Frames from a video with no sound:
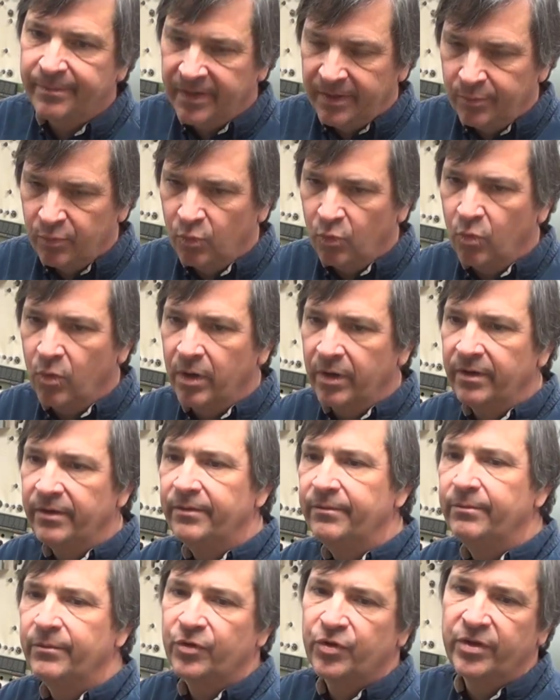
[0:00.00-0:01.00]
People wanted
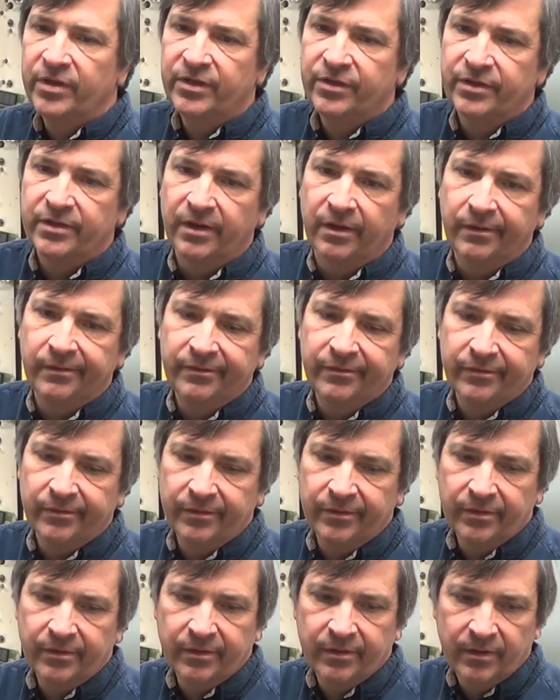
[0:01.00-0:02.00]
machines done for
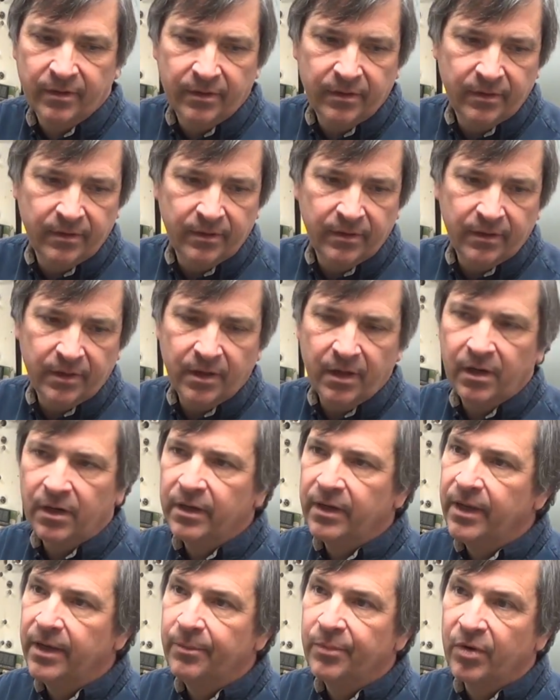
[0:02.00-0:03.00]
their
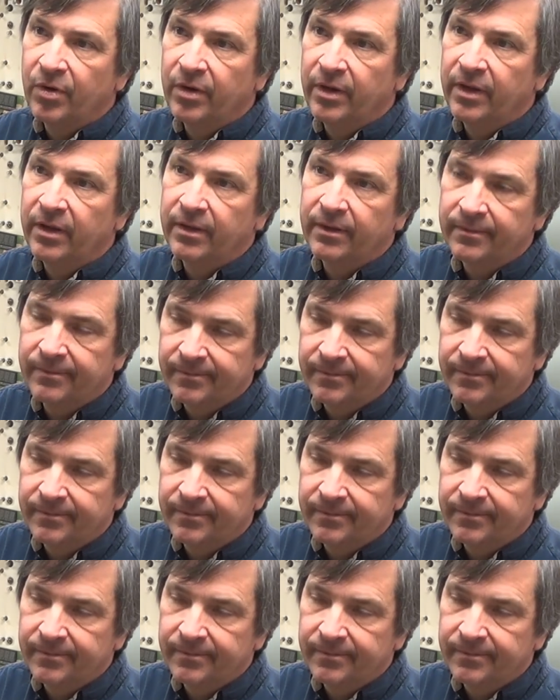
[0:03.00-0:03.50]
holiday party.